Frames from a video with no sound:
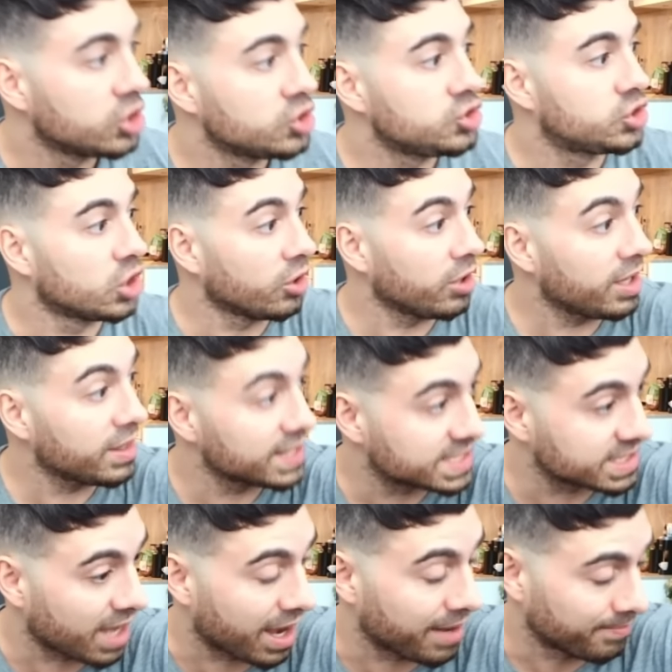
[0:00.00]
During this
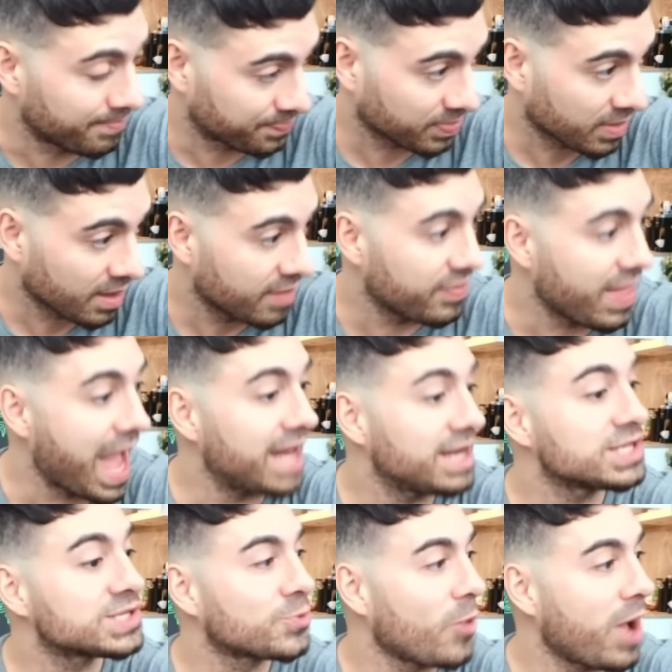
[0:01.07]
time, that
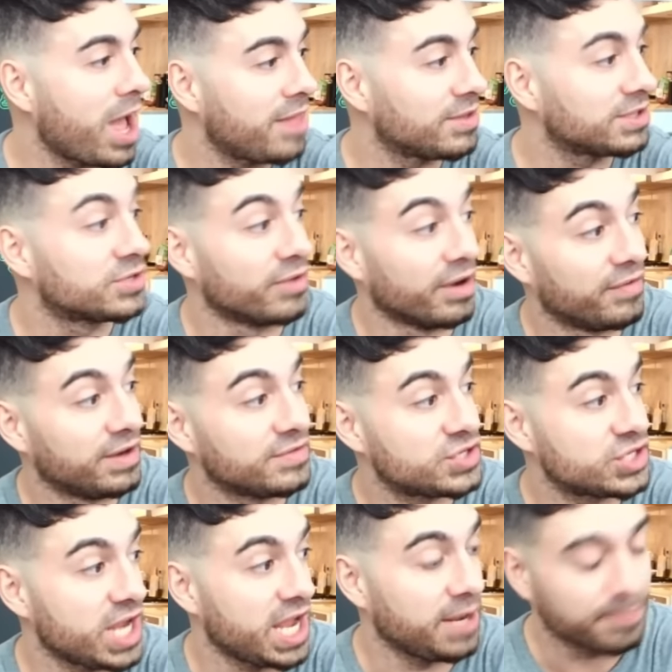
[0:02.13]
is when the derivatives
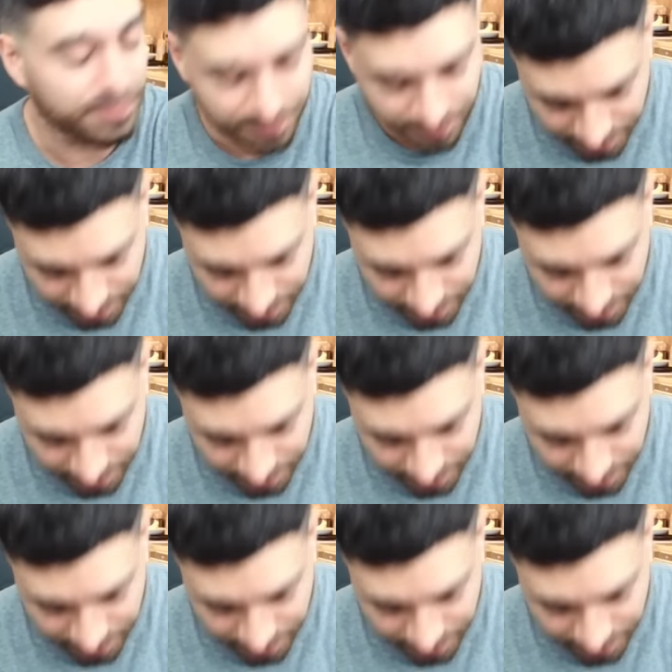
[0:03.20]
chain